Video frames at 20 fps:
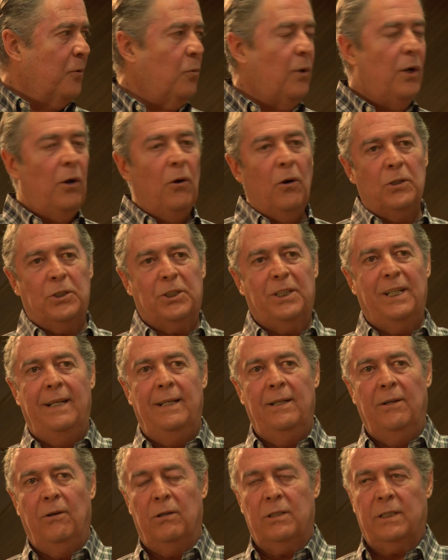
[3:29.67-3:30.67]
We launched it
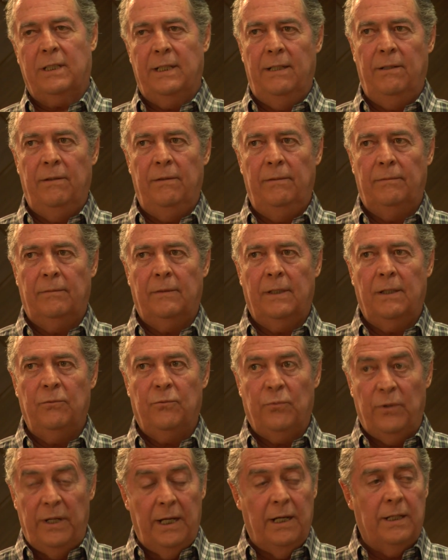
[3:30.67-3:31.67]
in Austin
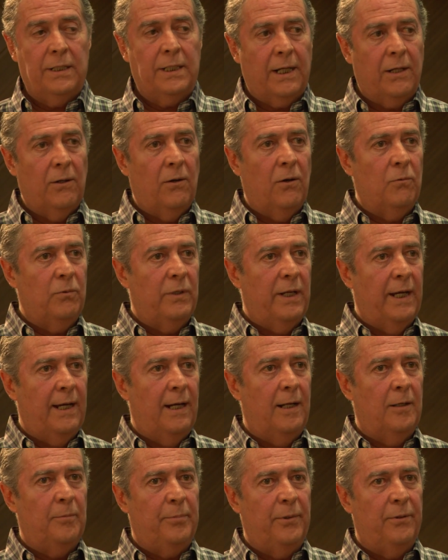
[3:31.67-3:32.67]
3 years ago with the
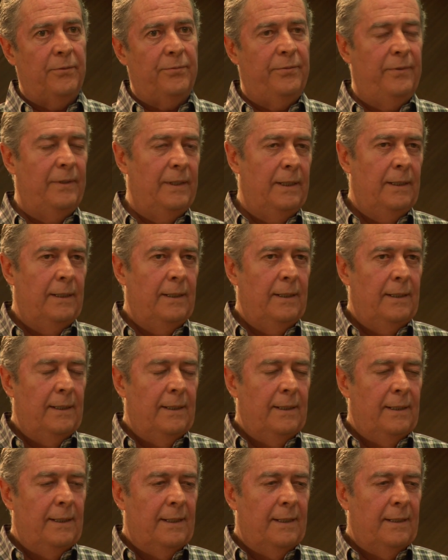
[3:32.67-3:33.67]
help of
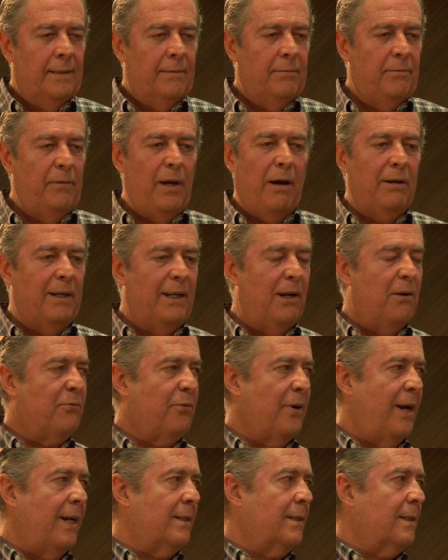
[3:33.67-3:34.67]
very dear
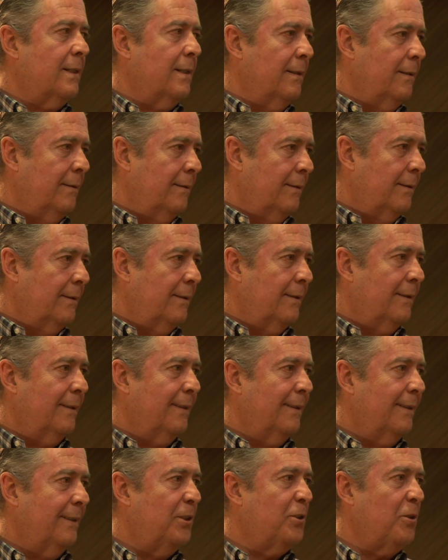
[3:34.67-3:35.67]
friends,
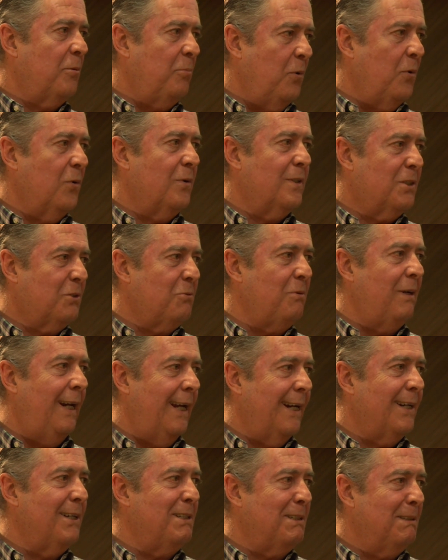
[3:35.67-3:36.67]
the Jabours, Twin
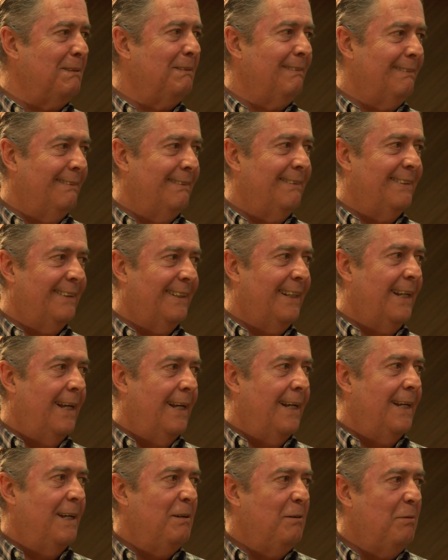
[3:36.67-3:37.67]
Lakers,
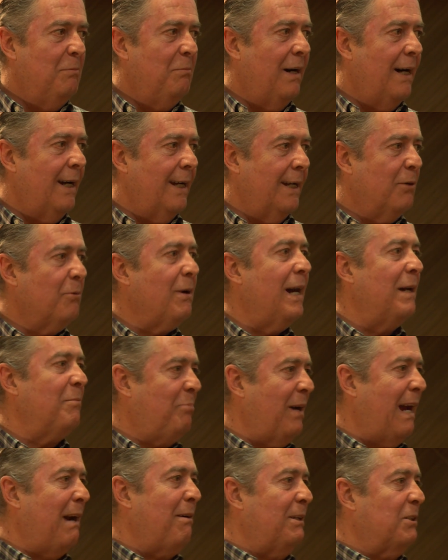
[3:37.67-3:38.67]
my
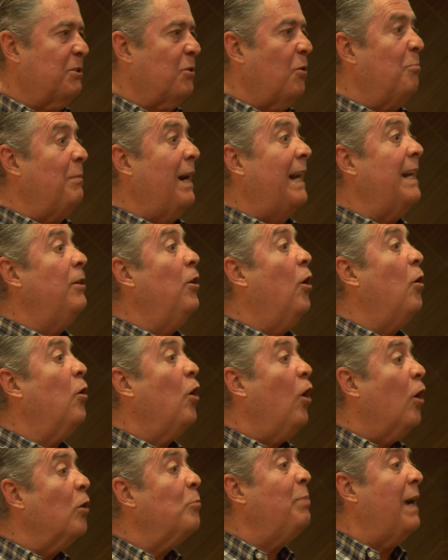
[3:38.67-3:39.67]
grandparents, or
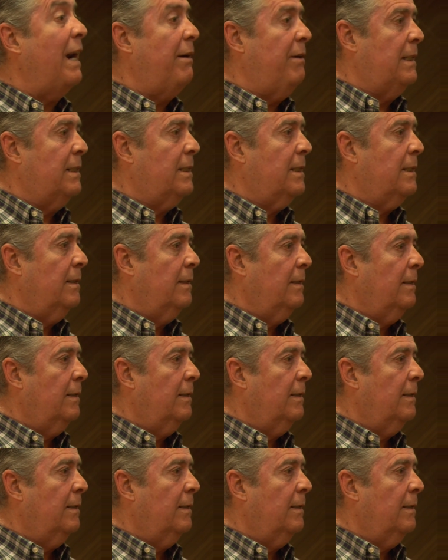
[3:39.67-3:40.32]
godparents,